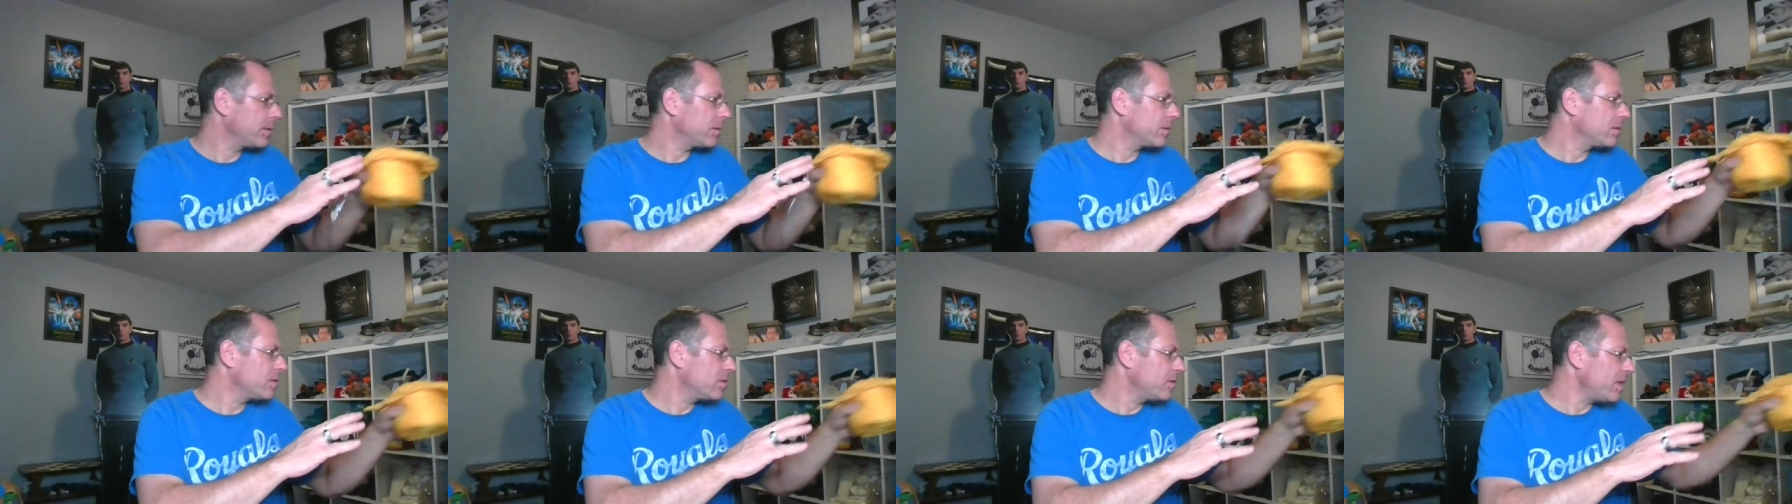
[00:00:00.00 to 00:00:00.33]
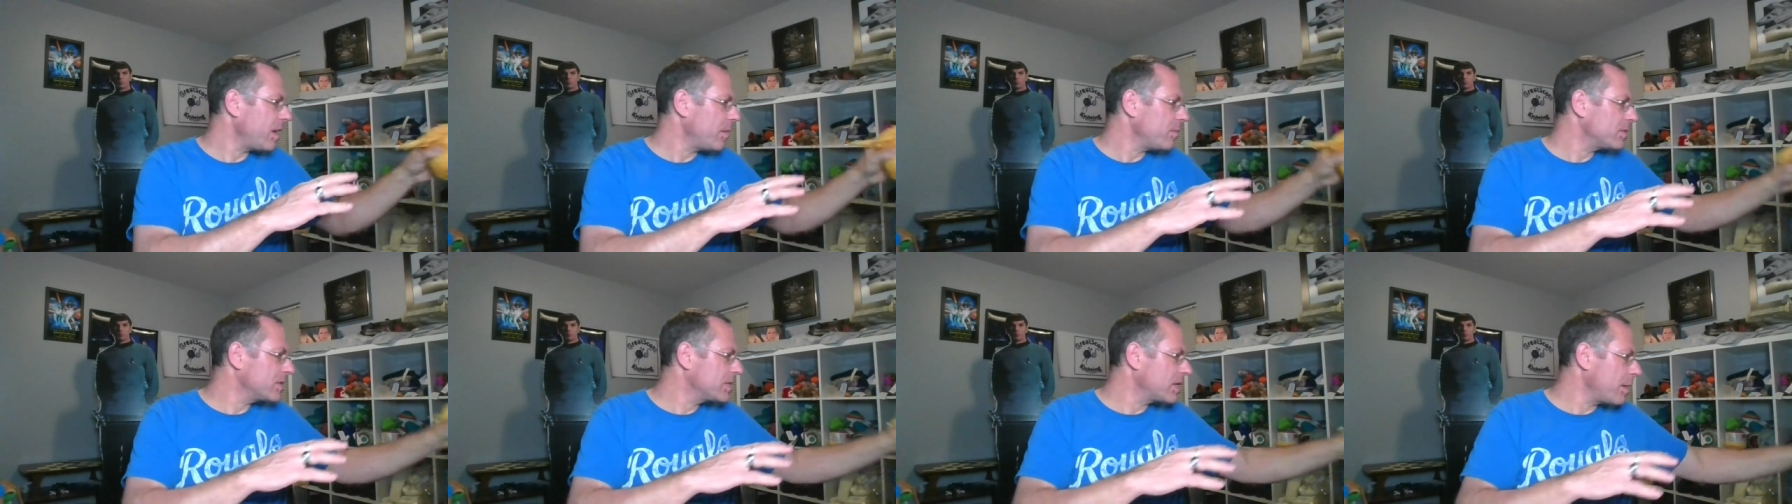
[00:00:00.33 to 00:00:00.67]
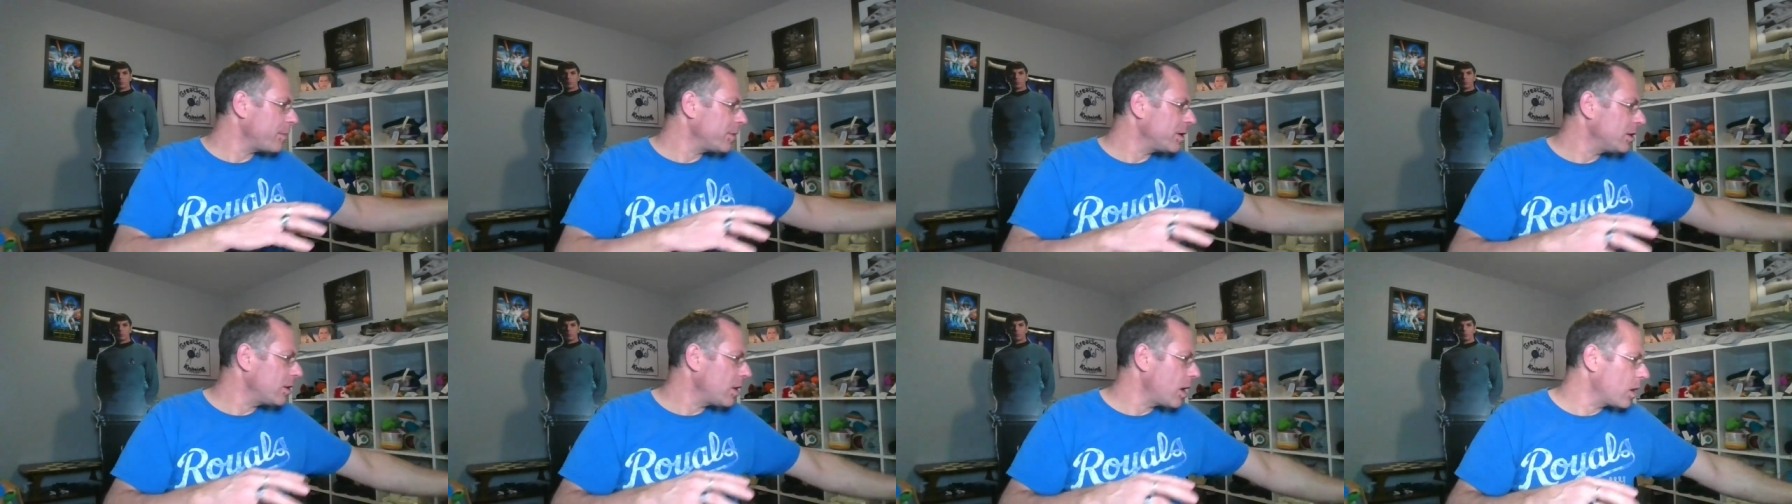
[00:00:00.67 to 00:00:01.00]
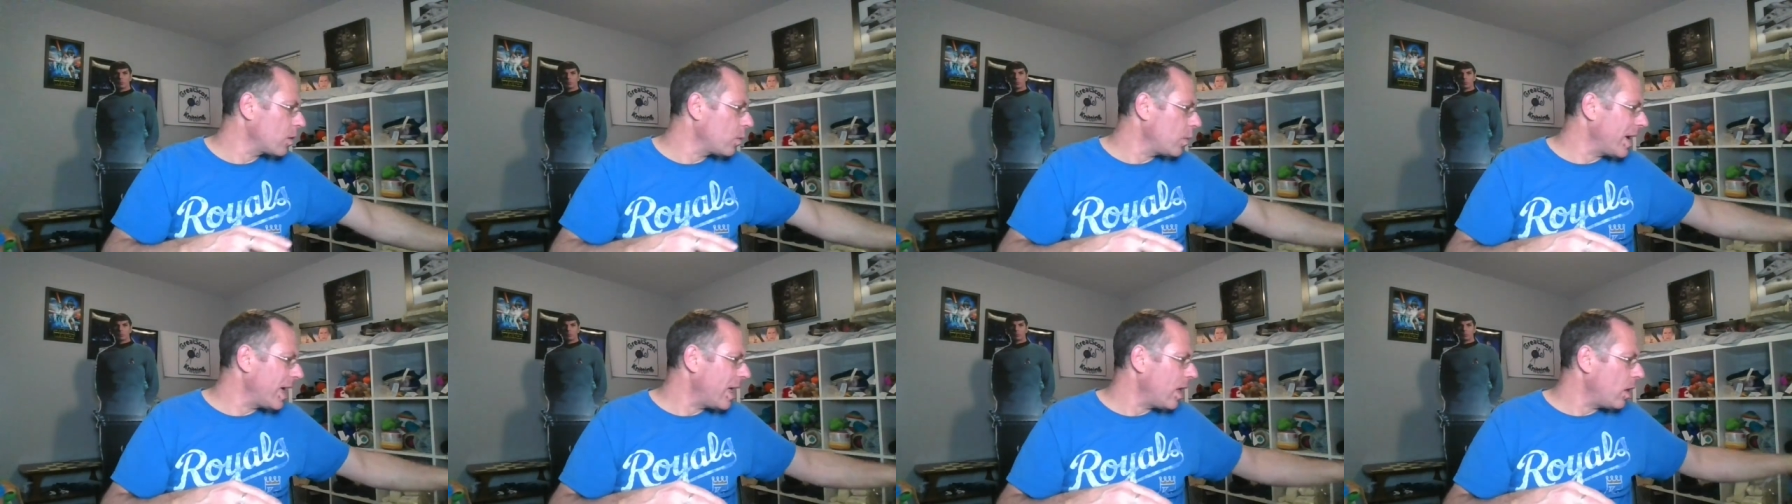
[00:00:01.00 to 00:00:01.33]
that one's coming
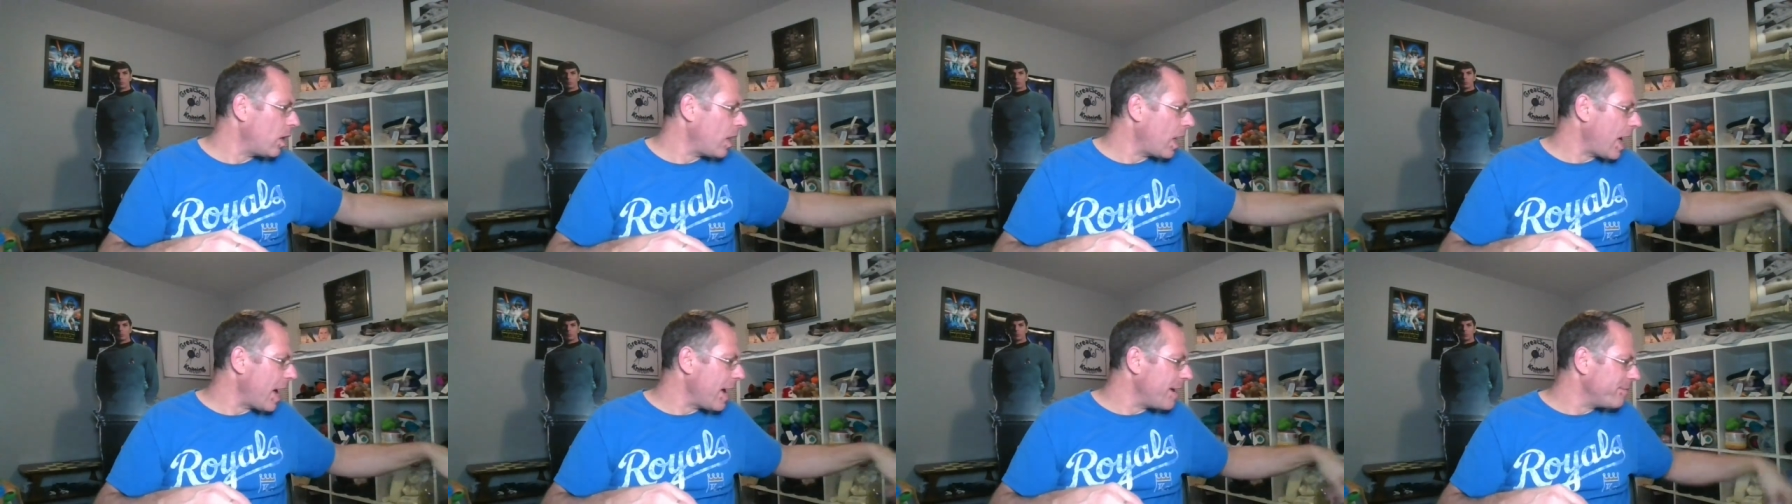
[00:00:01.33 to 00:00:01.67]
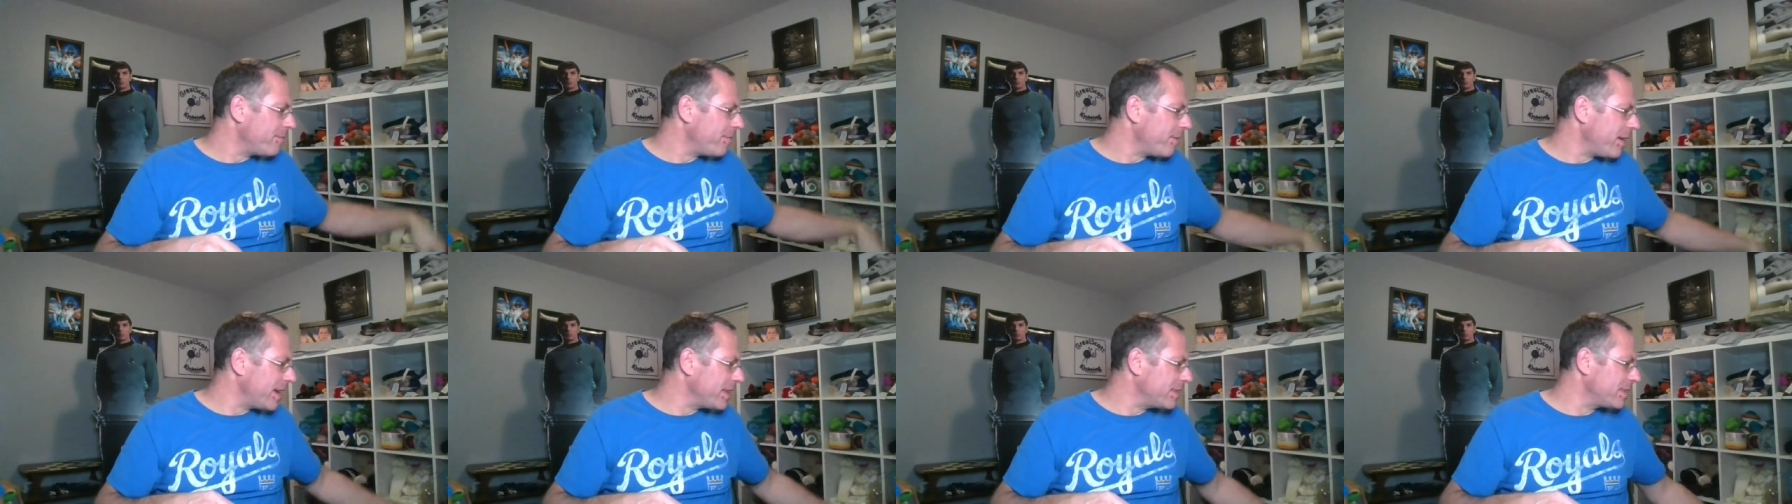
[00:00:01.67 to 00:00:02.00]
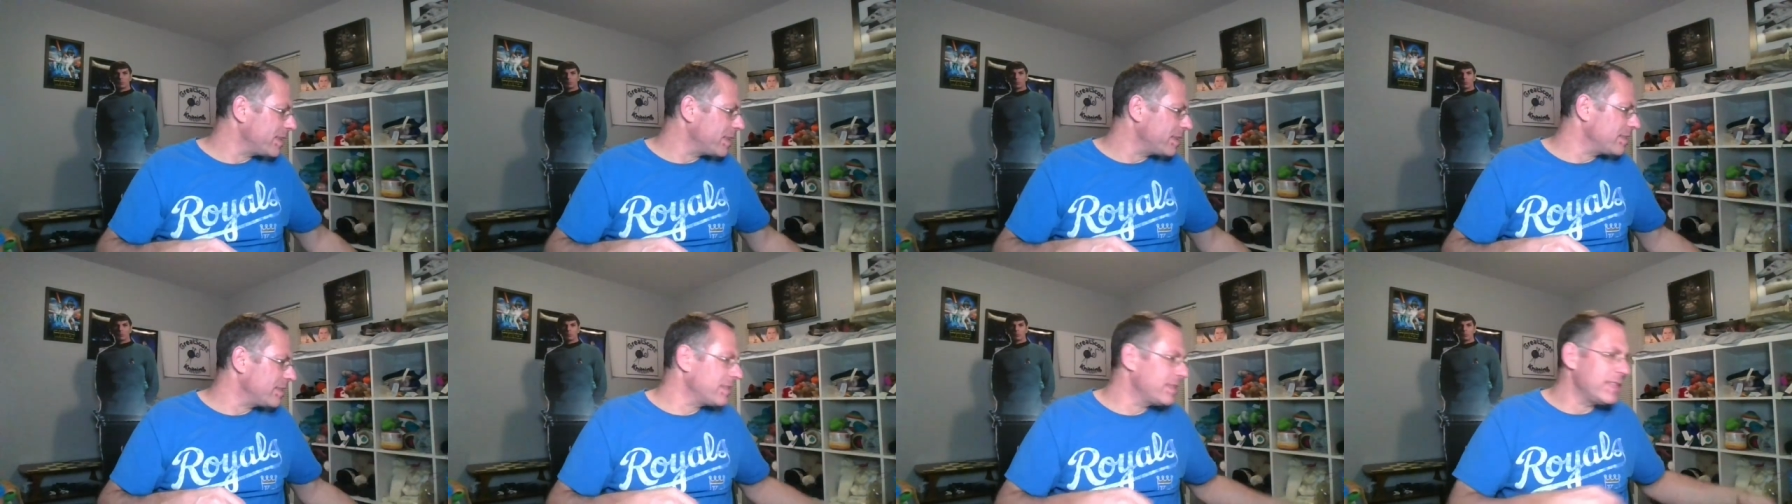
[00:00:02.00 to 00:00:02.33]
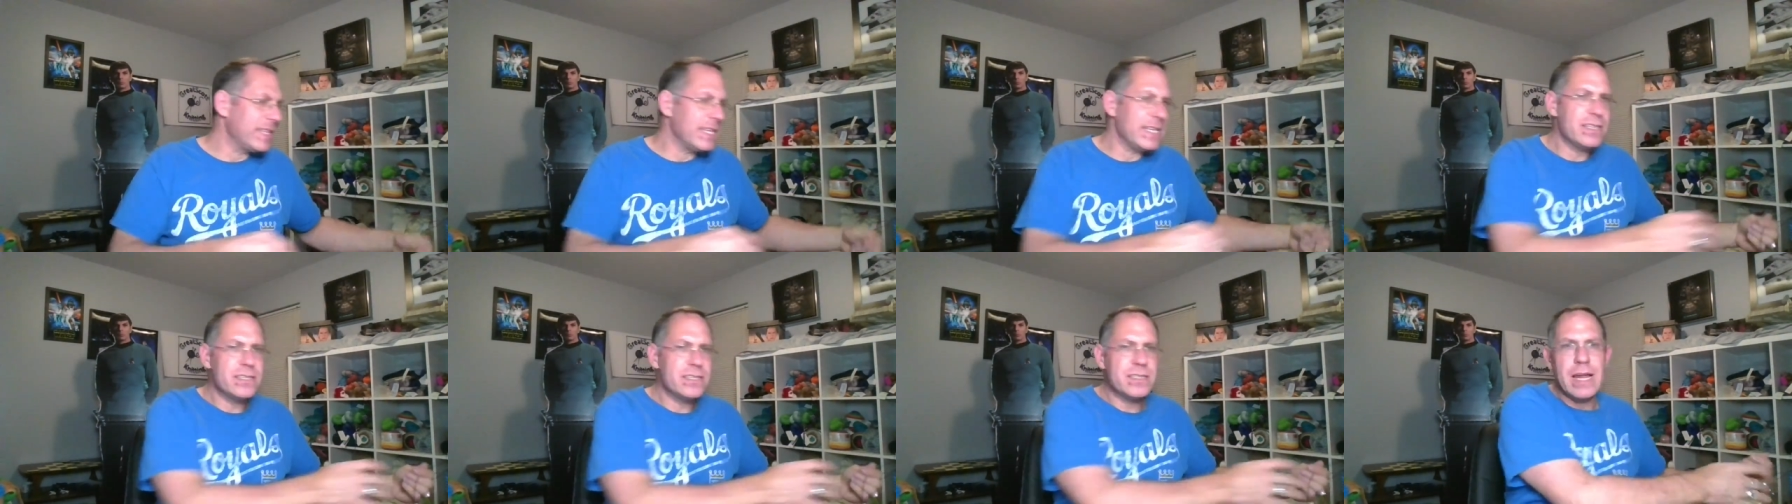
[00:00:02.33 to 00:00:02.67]
along well. I find that
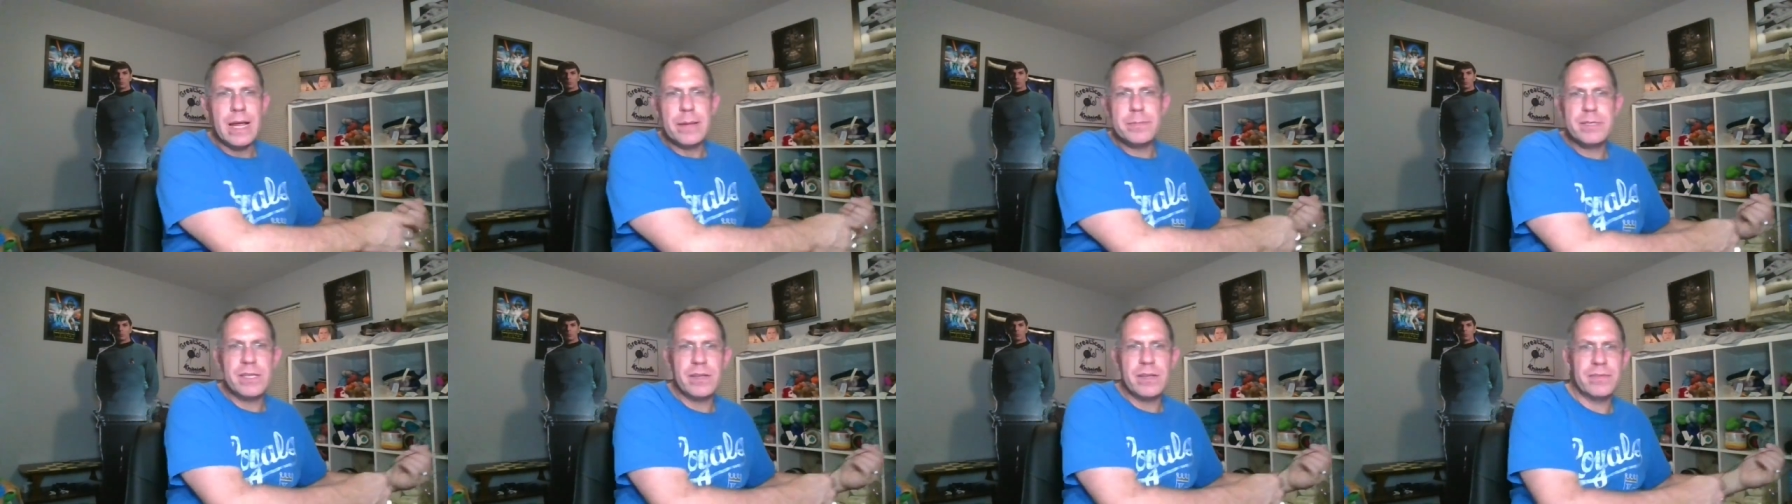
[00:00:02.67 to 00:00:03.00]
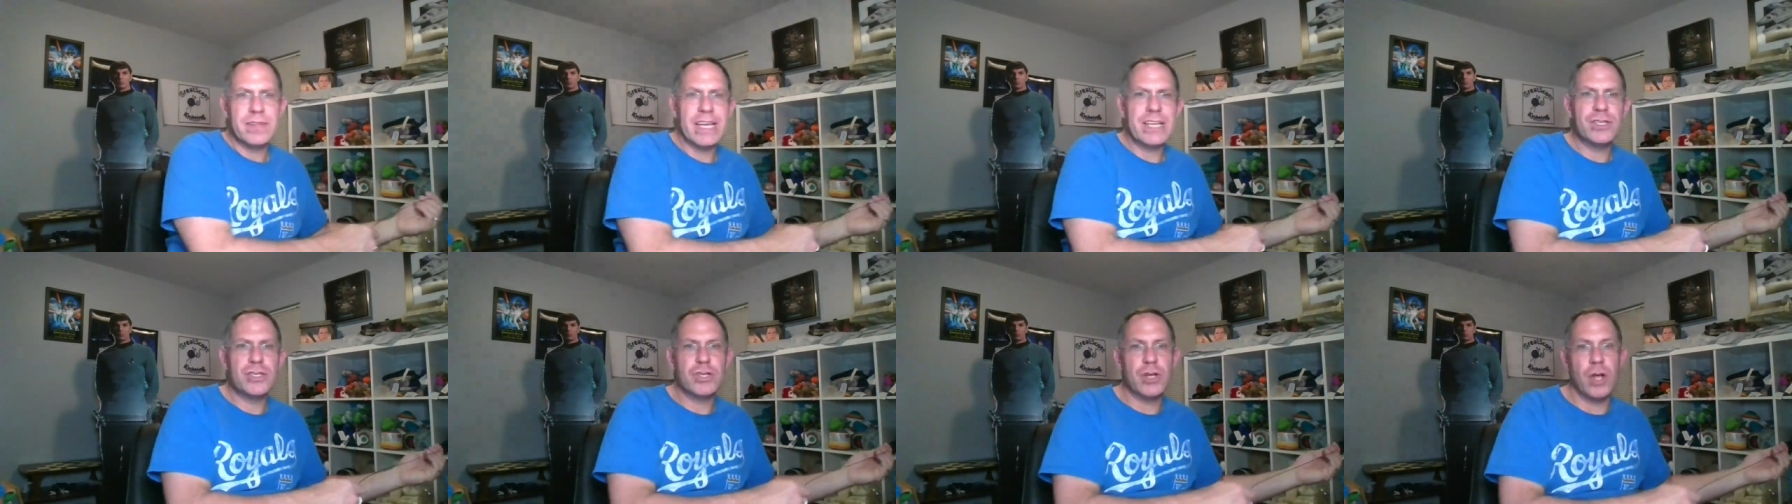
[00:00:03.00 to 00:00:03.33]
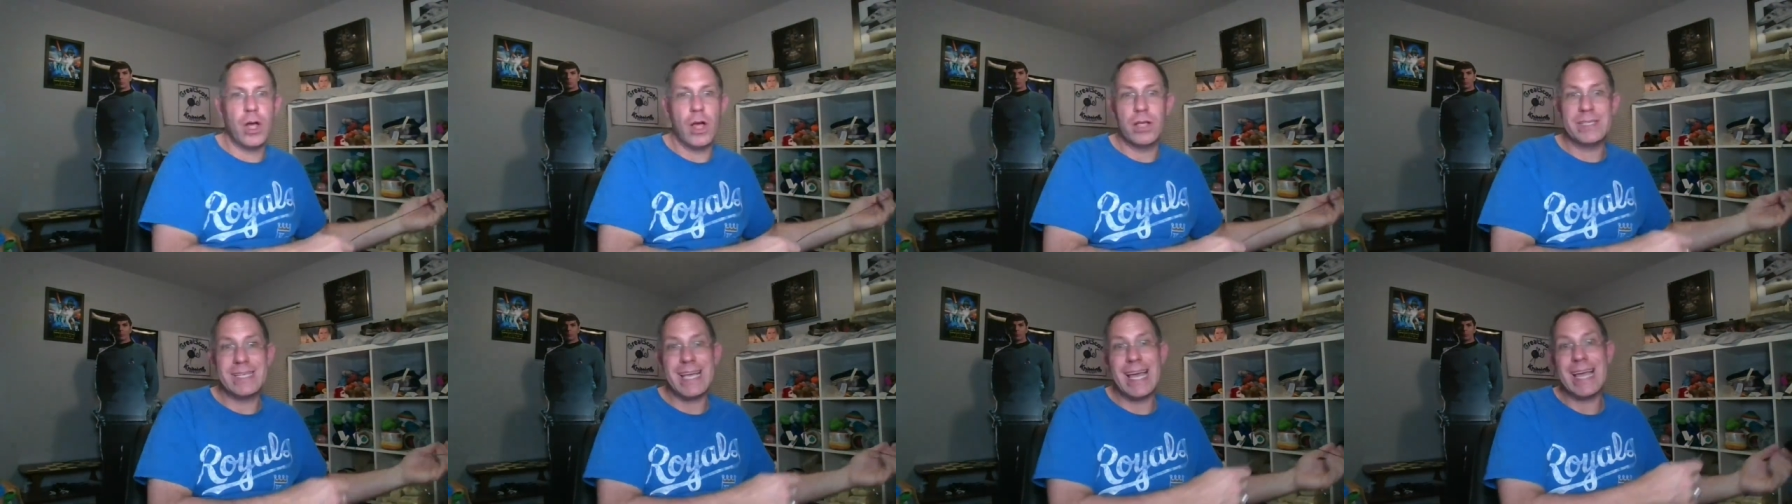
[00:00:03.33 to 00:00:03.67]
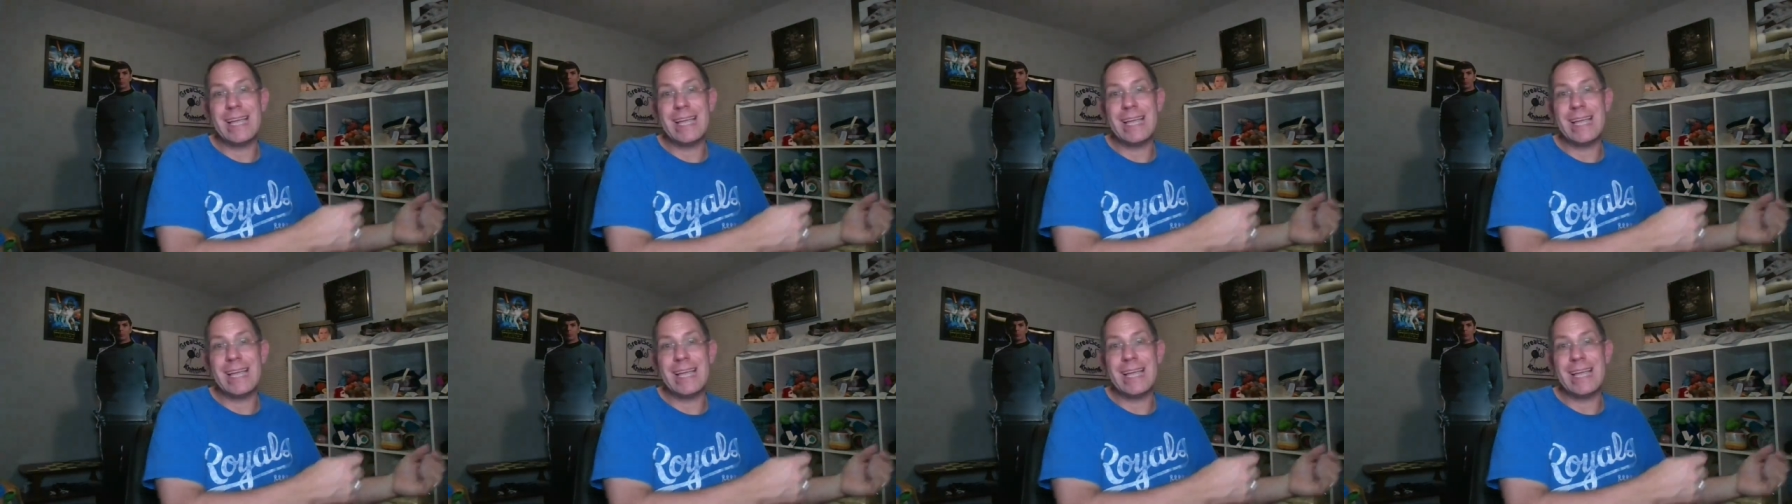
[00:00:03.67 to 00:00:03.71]
these types of lace shawls,